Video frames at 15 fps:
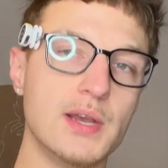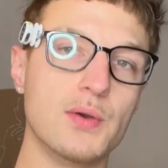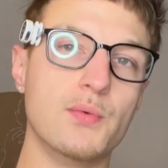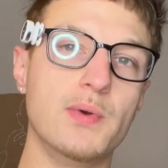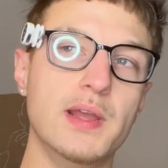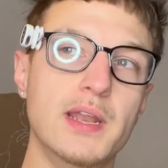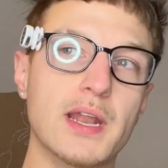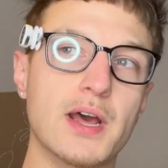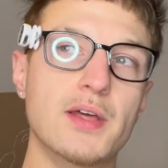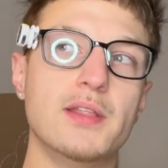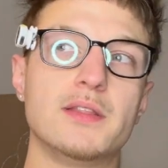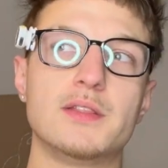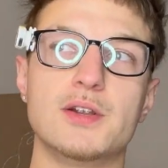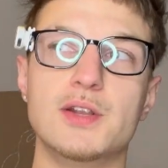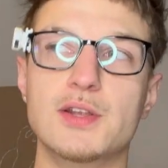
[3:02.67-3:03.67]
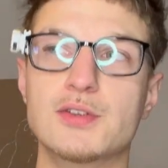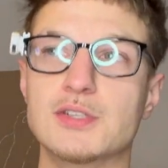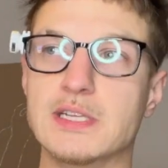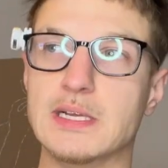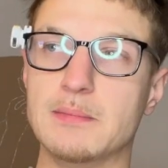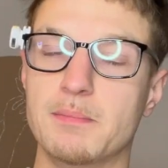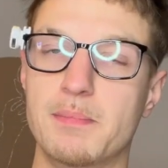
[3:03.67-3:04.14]
We know that they're
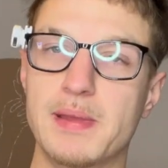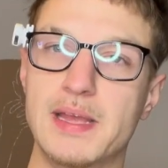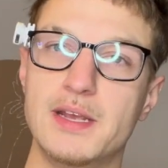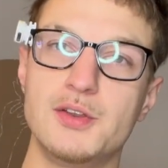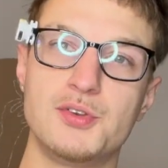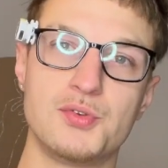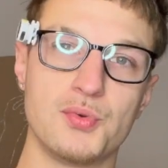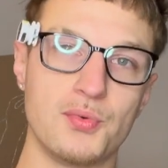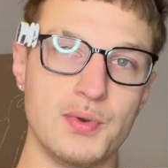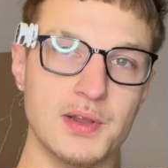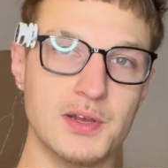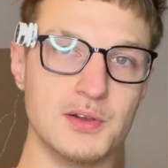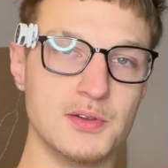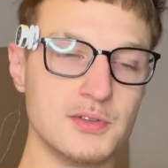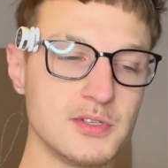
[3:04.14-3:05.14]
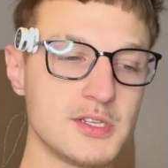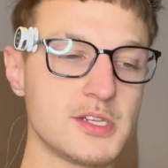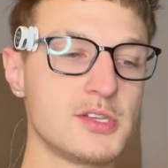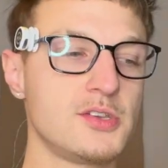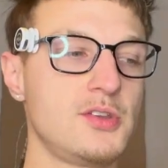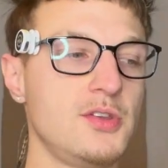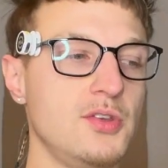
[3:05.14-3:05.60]
using big
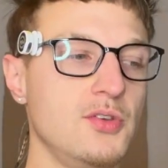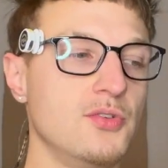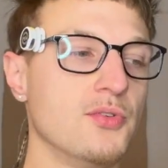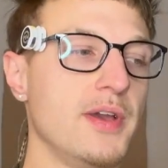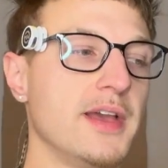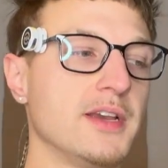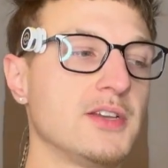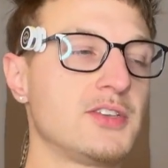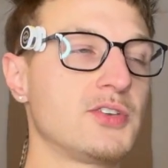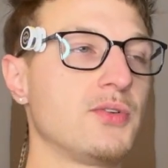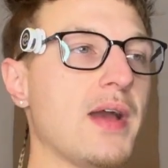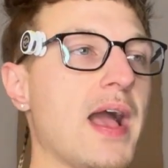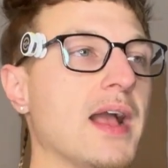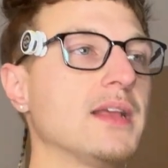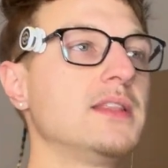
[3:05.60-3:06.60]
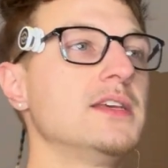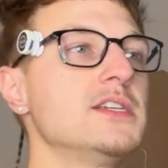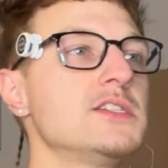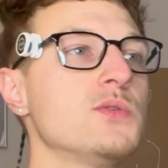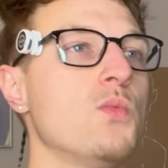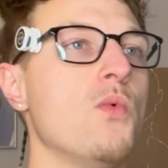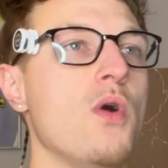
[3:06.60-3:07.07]
drills to extract
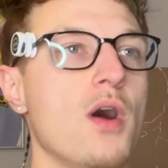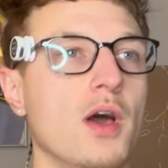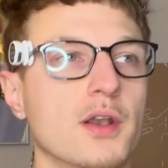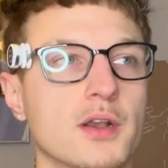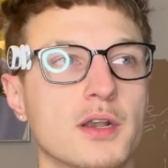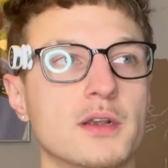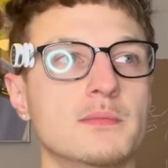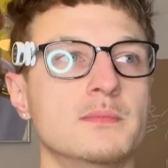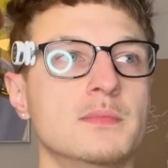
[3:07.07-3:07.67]
this water.